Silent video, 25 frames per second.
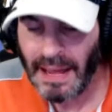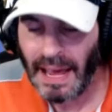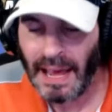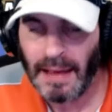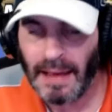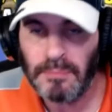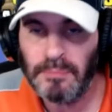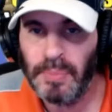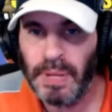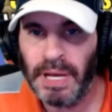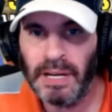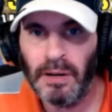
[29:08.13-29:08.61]

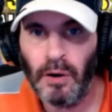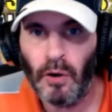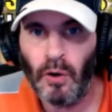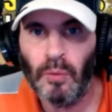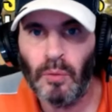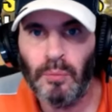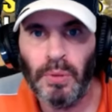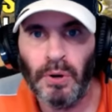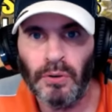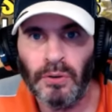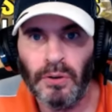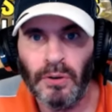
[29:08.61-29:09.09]
that big old
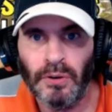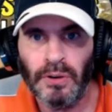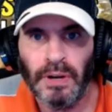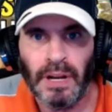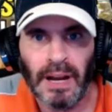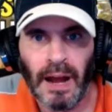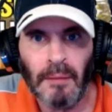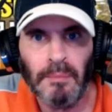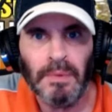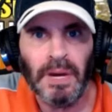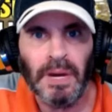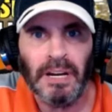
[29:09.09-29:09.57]
balloon, and
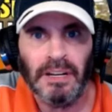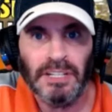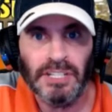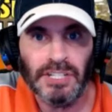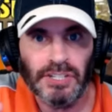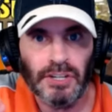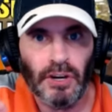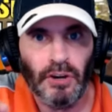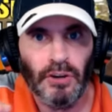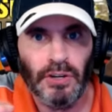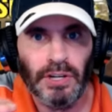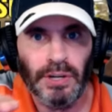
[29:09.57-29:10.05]
I'm going to
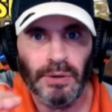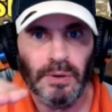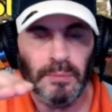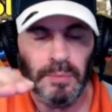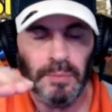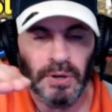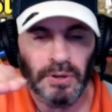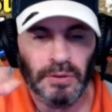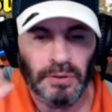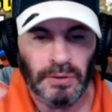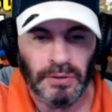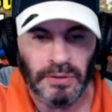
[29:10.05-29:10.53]
show you a
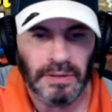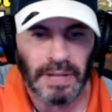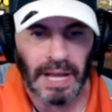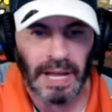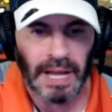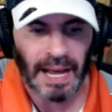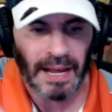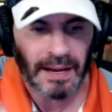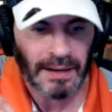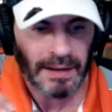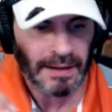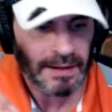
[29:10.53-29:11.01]
balloon
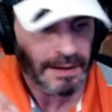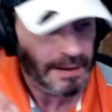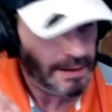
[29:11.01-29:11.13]
that